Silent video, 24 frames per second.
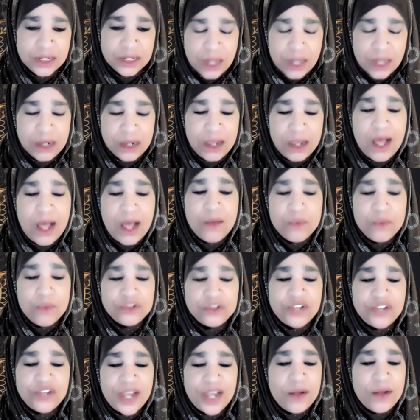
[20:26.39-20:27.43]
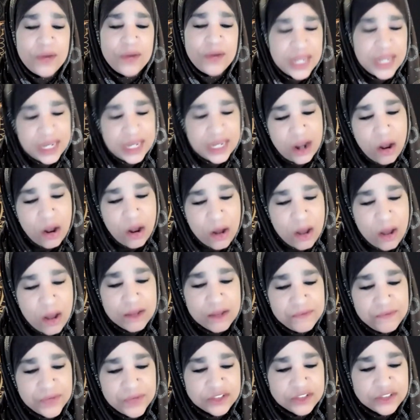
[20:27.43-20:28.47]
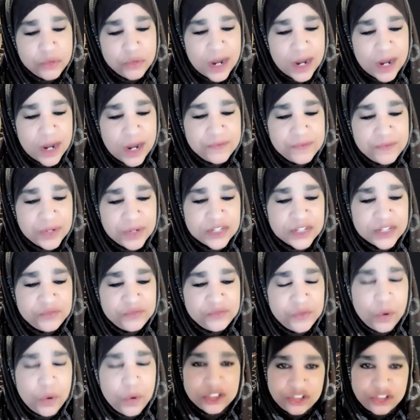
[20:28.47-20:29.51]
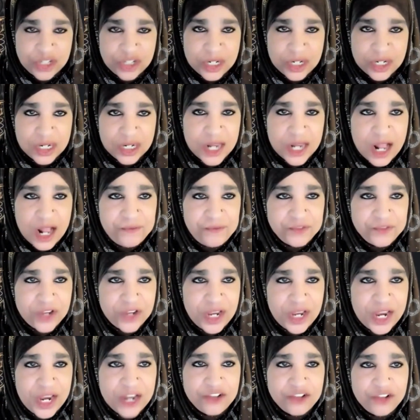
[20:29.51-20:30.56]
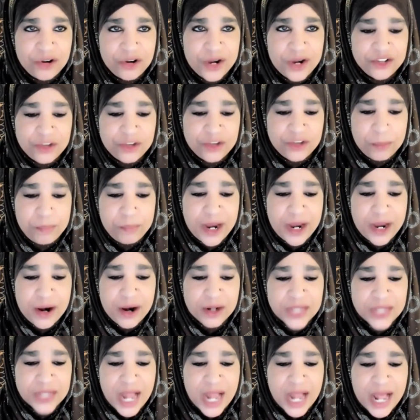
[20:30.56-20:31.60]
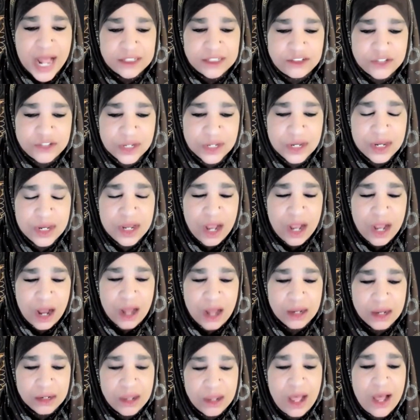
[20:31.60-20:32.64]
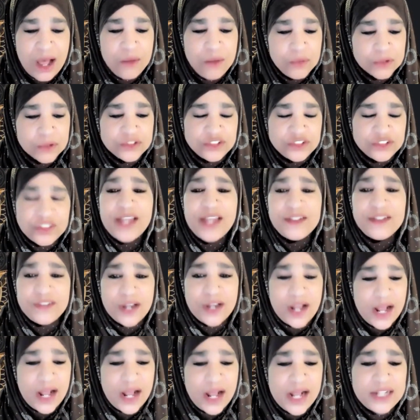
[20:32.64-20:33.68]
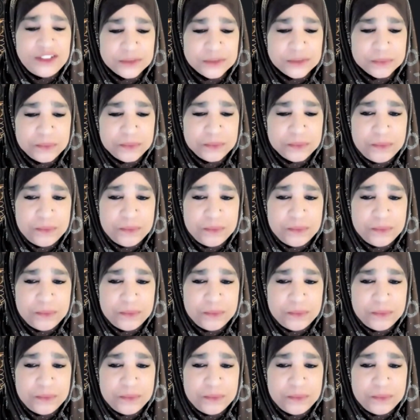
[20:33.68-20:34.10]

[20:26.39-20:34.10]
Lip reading: Allah will tell in all of us, whoever is fortunate enough to enter into paradise, Allah will say to us,